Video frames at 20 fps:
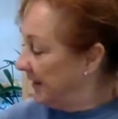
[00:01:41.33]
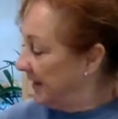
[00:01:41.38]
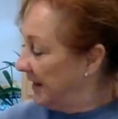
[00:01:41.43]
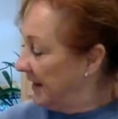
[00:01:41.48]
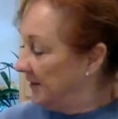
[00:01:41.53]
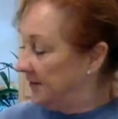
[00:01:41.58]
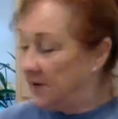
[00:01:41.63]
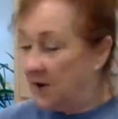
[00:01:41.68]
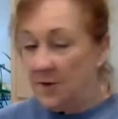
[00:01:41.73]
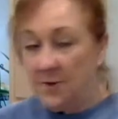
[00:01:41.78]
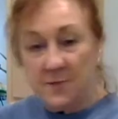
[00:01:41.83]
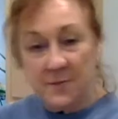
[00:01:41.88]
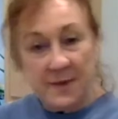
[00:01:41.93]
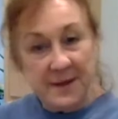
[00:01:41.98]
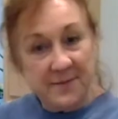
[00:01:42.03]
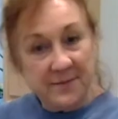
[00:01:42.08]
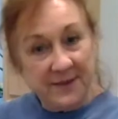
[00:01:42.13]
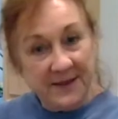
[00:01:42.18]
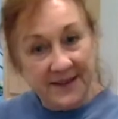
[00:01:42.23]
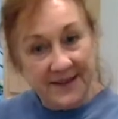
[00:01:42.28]
That's all the
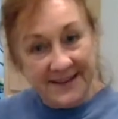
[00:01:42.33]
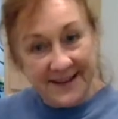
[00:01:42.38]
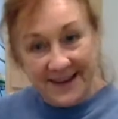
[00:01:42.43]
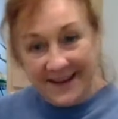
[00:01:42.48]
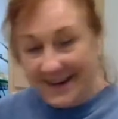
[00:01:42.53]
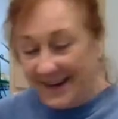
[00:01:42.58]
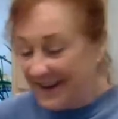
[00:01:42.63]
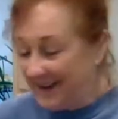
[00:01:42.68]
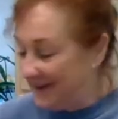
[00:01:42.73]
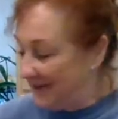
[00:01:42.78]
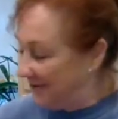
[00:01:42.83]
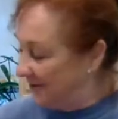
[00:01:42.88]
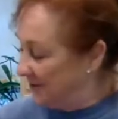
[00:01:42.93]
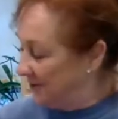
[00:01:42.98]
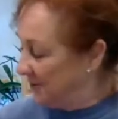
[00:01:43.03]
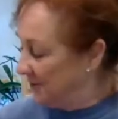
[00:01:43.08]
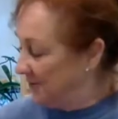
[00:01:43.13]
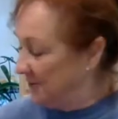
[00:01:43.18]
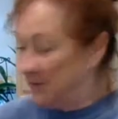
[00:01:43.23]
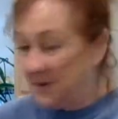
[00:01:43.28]
people he dedicated
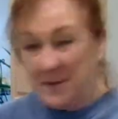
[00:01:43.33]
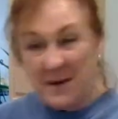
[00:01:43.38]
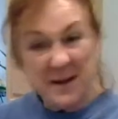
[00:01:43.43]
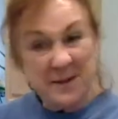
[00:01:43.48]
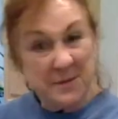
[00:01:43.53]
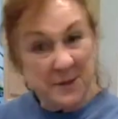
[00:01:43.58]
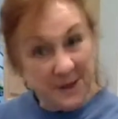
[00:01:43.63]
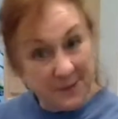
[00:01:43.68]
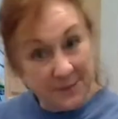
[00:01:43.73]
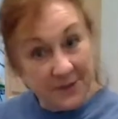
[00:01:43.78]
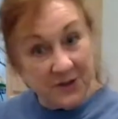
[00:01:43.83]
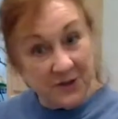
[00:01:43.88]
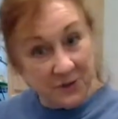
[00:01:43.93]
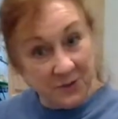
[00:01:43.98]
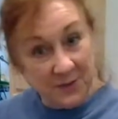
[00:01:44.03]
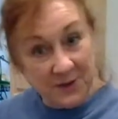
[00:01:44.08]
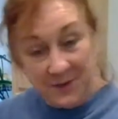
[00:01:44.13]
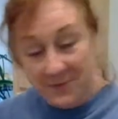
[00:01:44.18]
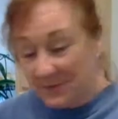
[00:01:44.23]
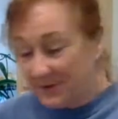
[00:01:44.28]
to, so they must be special
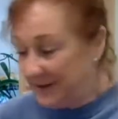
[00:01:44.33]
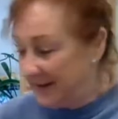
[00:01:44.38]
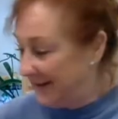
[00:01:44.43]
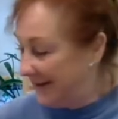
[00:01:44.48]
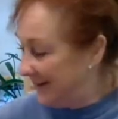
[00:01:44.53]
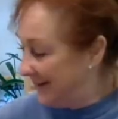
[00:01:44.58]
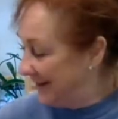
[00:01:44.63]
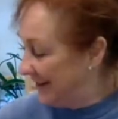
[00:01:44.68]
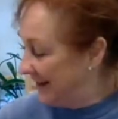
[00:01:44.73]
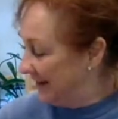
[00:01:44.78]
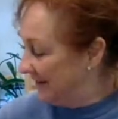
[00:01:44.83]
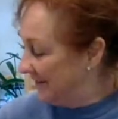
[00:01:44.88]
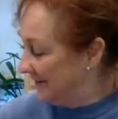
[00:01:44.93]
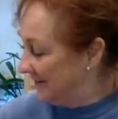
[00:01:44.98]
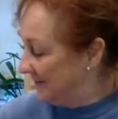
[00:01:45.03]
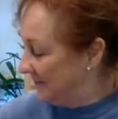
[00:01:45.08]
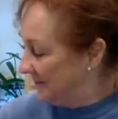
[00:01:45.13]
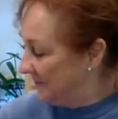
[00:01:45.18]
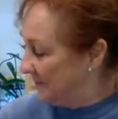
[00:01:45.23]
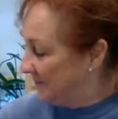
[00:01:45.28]
people in his life.
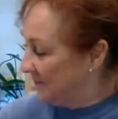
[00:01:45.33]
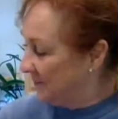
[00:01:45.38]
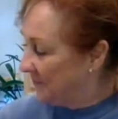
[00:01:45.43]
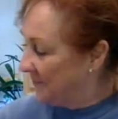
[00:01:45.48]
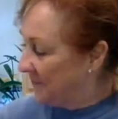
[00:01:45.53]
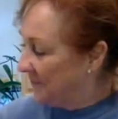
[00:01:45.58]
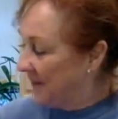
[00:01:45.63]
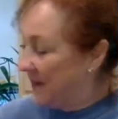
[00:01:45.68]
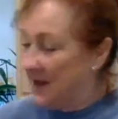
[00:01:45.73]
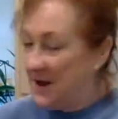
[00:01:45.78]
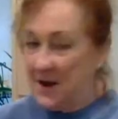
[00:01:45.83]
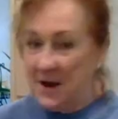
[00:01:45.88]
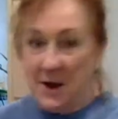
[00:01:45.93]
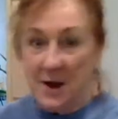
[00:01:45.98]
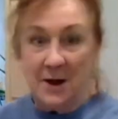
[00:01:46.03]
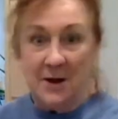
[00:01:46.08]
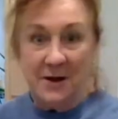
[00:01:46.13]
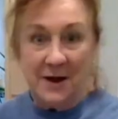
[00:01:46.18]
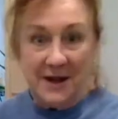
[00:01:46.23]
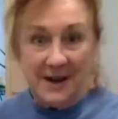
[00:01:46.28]

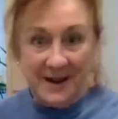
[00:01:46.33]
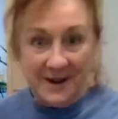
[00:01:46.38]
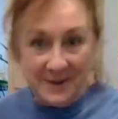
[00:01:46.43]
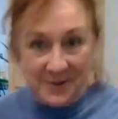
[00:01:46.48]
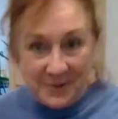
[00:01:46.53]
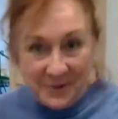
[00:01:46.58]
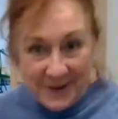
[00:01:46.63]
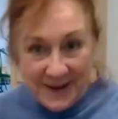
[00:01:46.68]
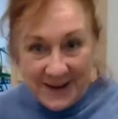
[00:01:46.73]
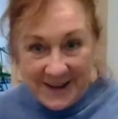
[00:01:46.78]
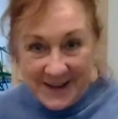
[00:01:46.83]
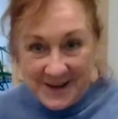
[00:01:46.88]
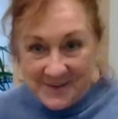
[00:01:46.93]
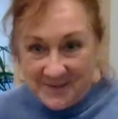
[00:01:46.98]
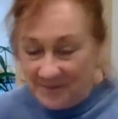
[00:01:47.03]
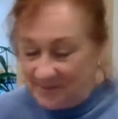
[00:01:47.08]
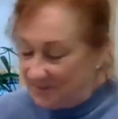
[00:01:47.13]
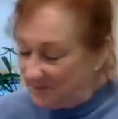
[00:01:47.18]
All right, are you ready?